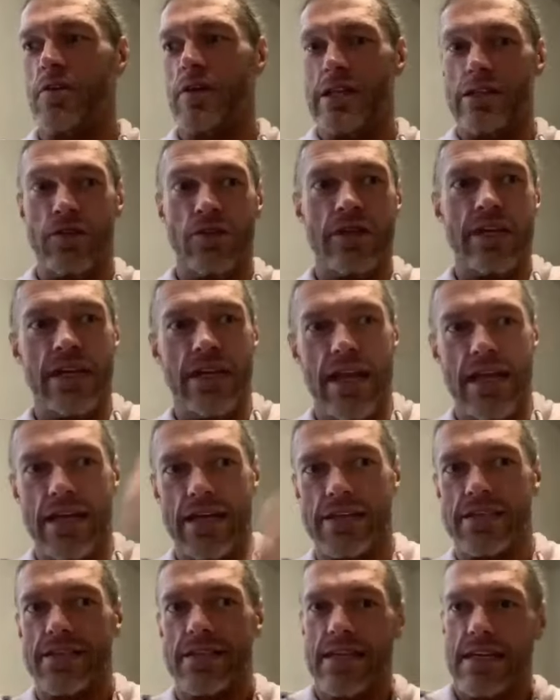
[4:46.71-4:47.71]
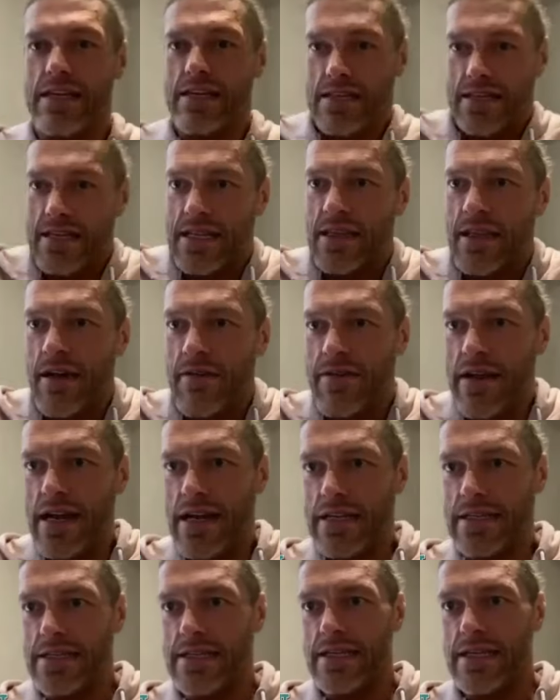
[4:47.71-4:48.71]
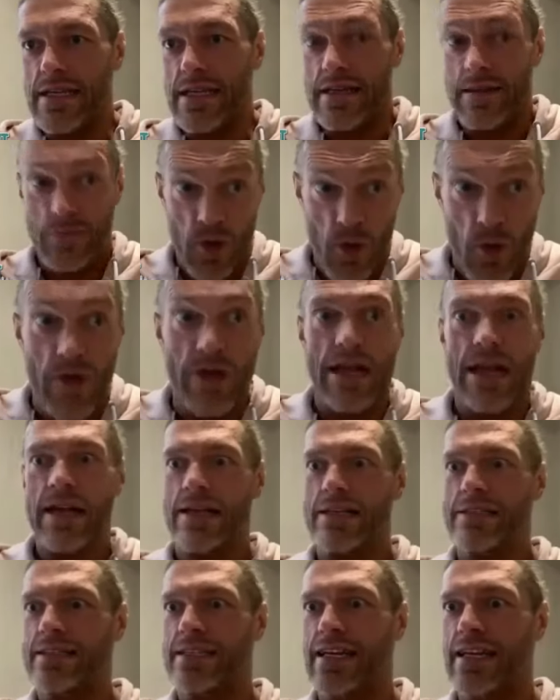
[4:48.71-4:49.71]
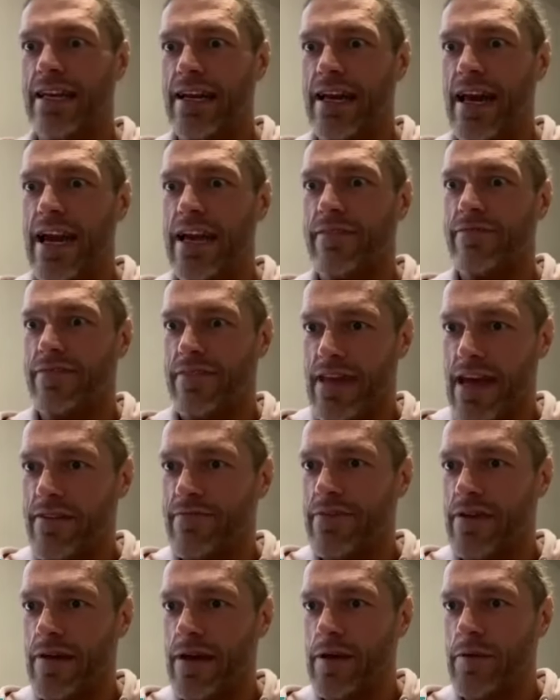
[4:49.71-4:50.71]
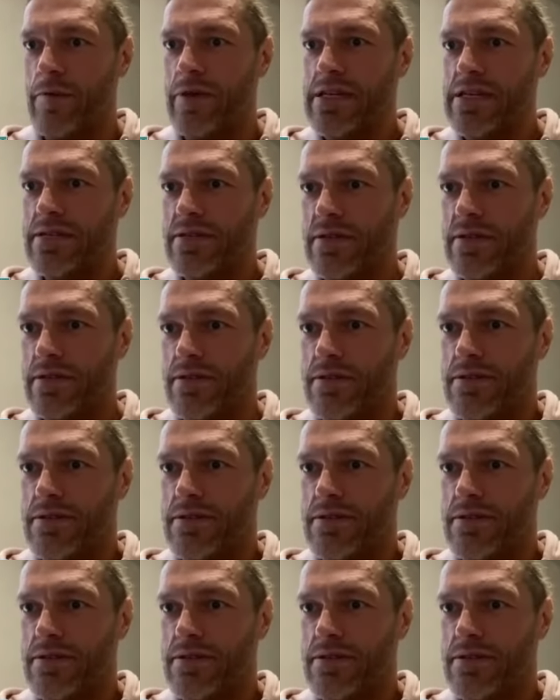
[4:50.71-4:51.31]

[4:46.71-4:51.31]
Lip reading: look at NXT because I love NXT, and I'm going to NXT tonight for that very reason.